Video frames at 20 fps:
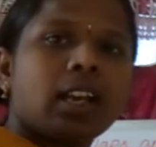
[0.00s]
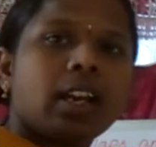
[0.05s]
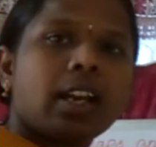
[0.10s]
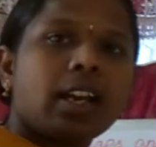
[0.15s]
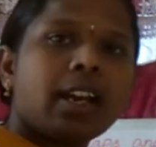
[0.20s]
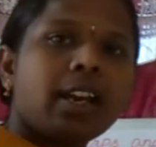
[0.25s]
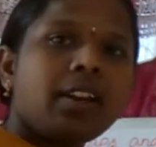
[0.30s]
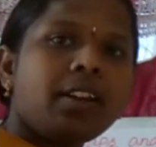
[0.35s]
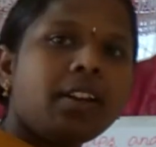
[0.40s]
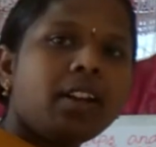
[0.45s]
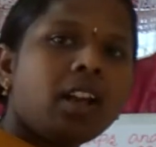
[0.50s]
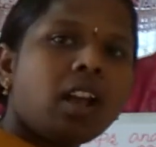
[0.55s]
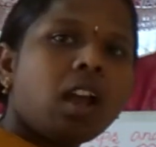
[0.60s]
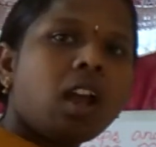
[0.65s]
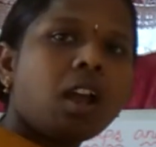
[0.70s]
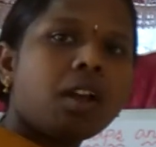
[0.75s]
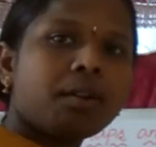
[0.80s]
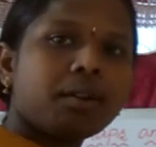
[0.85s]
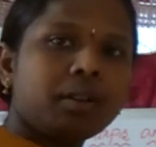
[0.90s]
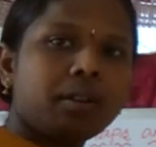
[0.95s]
and
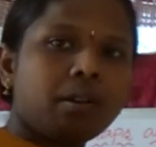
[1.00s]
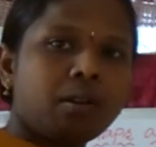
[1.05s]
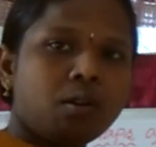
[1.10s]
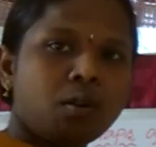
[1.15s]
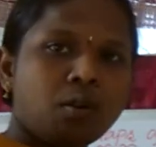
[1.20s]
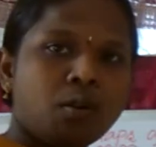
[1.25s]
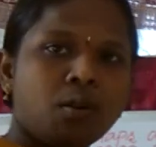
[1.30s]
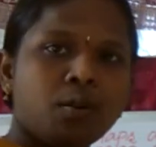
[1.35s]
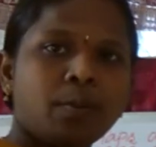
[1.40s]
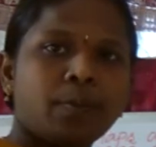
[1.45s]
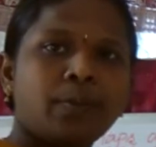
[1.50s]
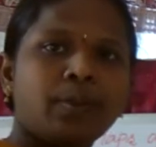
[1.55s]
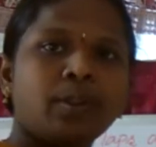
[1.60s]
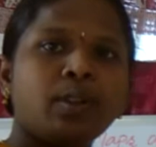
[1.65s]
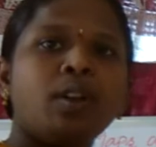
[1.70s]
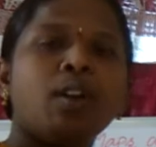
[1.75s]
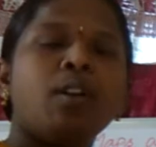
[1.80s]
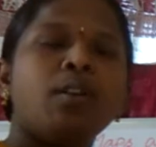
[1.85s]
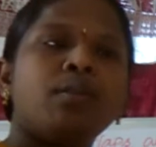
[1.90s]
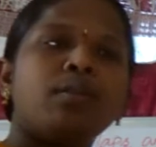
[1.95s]
globes.
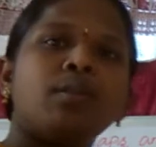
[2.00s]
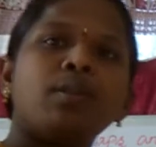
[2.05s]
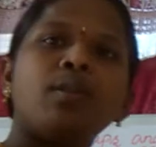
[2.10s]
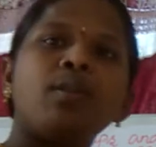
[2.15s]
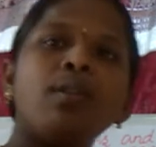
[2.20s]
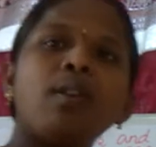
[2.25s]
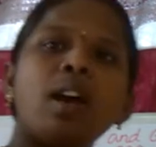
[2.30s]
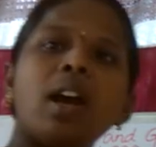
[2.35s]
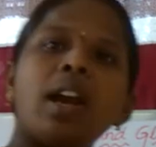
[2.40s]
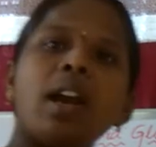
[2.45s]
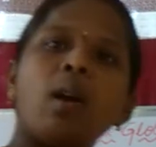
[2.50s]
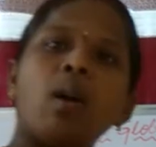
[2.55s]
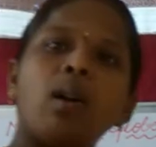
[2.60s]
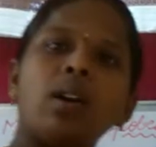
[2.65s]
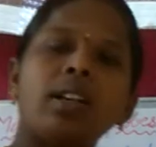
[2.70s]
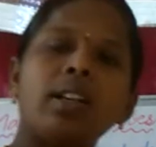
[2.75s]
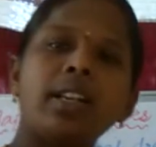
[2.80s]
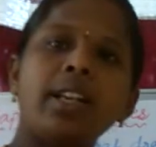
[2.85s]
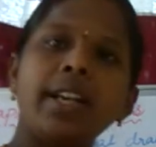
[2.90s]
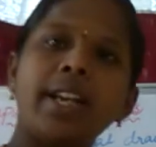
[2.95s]
So, I
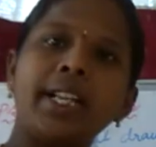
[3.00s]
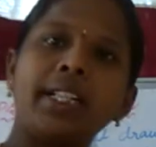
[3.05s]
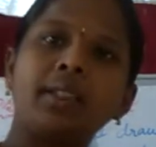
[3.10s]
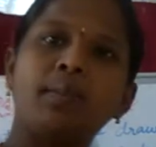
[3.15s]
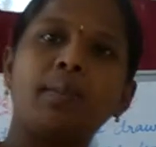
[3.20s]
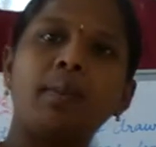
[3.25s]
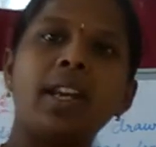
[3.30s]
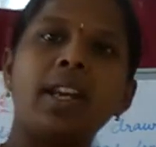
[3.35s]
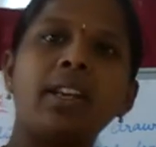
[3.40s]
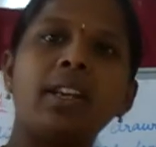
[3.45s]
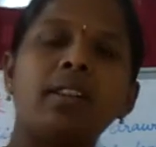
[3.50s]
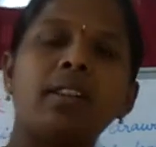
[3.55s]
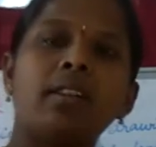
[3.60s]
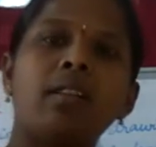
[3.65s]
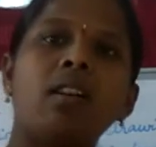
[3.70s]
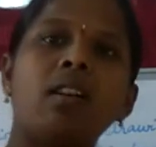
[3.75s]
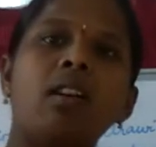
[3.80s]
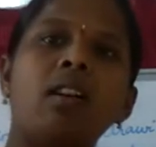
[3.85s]
already explained.